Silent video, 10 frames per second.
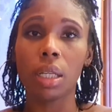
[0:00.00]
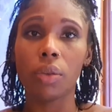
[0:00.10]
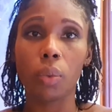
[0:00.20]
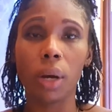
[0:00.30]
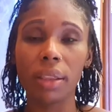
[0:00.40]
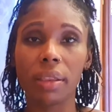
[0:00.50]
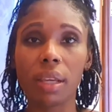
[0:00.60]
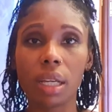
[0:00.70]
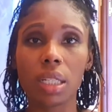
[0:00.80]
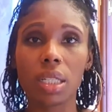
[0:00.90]
The one
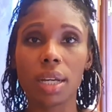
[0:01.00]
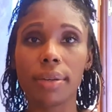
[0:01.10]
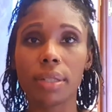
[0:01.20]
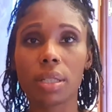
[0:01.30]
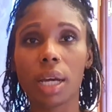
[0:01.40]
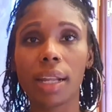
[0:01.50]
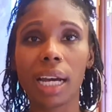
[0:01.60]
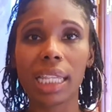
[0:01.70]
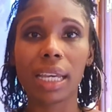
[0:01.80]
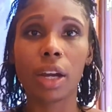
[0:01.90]
thing in interior design that I
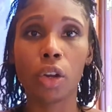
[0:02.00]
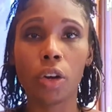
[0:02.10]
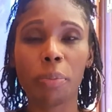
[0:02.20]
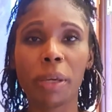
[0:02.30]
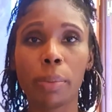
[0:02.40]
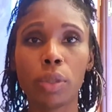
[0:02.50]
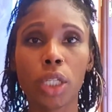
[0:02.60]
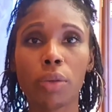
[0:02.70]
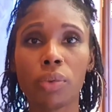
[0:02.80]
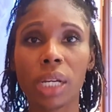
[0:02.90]
think a lot of people
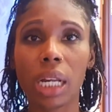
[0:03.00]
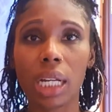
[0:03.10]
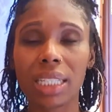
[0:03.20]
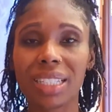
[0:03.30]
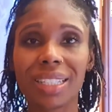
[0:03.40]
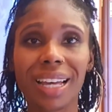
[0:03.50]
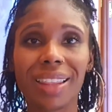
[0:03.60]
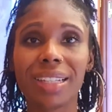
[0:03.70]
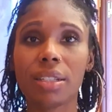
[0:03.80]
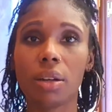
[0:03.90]
don't realize is that
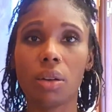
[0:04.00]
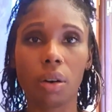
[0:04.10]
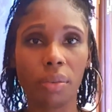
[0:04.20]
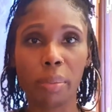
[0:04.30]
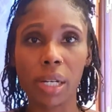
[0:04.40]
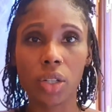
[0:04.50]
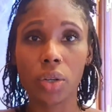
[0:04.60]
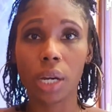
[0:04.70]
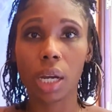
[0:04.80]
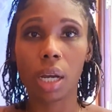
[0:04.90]
there's a lot of
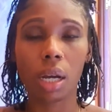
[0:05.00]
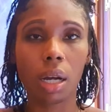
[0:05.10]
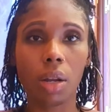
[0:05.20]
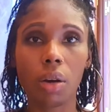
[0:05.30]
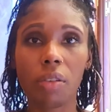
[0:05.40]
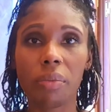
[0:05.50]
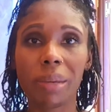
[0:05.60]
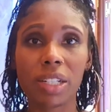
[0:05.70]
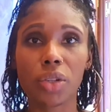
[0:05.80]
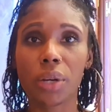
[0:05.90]

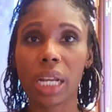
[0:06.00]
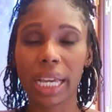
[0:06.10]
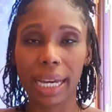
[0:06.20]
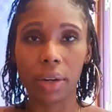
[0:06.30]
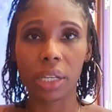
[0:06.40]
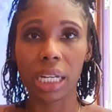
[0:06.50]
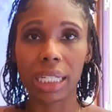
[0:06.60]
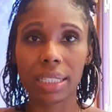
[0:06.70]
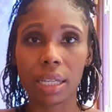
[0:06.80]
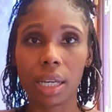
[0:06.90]
measuring and
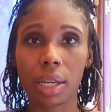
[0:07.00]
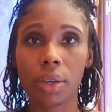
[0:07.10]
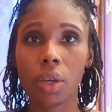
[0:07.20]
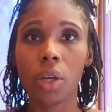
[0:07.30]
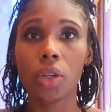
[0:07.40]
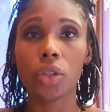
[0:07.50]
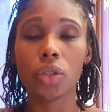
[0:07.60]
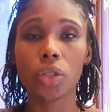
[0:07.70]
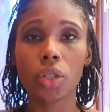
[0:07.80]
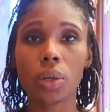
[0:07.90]
calculating. You
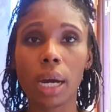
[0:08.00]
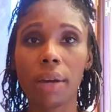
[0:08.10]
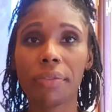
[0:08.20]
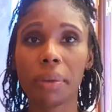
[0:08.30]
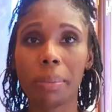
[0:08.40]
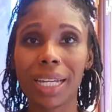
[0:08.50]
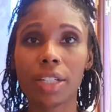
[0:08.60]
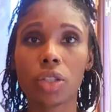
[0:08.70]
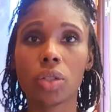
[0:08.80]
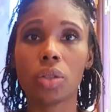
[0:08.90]
do have to make
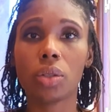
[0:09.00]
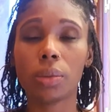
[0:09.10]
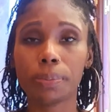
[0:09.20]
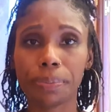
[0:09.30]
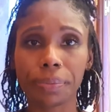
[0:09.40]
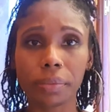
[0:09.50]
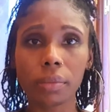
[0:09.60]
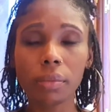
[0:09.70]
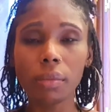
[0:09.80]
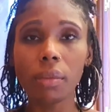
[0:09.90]
sure
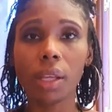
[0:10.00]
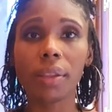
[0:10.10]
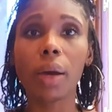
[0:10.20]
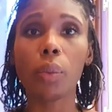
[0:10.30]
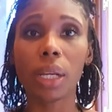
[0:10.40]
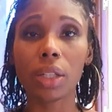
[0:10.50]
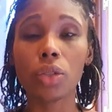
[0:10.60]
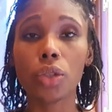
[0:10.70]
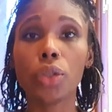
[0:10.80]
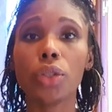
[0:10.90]
that when you
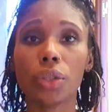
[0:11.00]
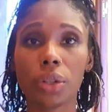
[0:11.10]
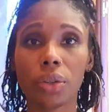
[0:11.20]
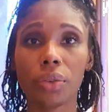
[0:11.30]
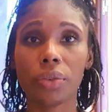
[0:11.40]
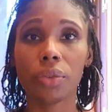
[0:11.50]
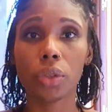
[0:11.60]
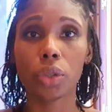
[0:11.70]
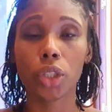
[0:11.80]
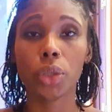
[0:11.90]
do your
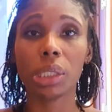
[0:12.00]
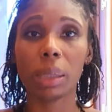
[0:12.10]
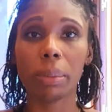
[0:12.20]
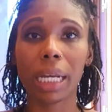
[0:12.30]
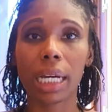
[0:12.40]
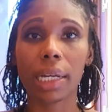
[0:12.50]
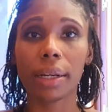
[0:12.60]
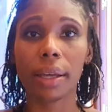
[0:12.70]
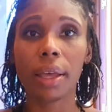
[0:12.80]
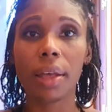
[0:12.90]
2D plan,
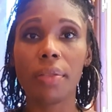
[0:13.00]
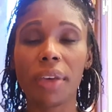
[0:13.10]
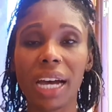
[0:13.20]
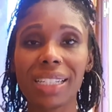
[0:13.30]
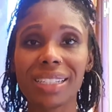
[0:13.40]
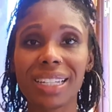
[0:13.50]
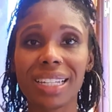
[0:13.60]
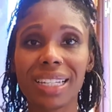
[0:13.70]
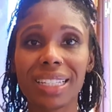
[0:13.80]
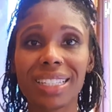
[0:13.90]
that it
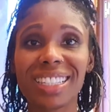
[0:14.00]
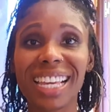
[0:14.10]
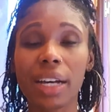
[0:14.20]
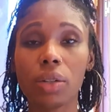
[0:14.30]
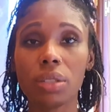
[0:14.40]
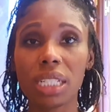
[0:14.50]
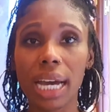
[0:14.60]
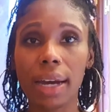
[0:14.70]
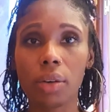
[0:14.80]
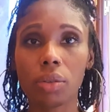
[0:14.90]
is scaled
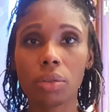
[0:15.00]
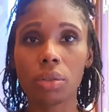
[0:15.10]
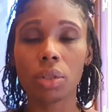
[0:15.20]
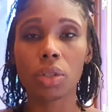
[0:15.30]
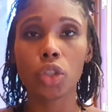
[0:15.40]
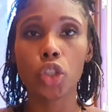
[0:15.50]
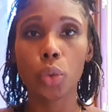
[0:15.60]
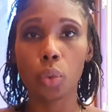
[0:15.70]
down to